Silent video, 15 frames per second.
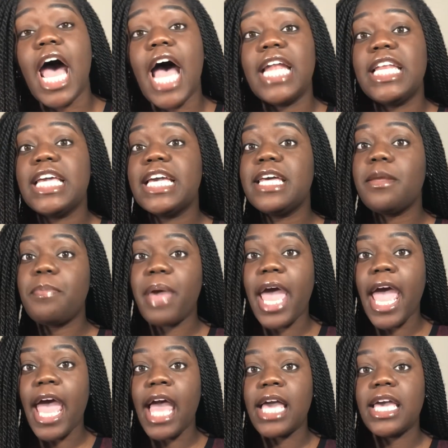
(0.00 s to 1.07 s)
I did get a
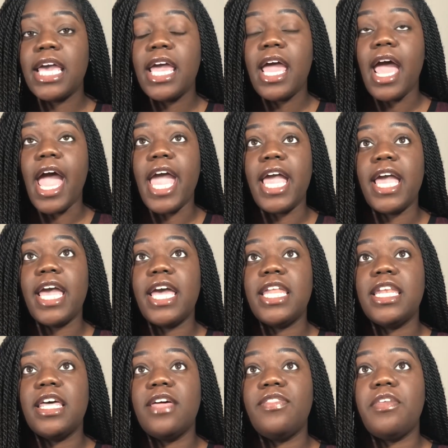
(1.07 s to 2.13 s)
pack,
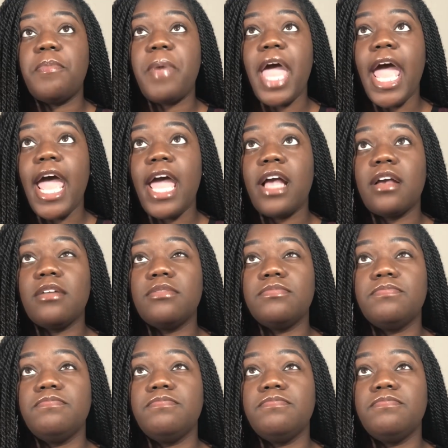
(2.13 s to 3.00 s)
and the pack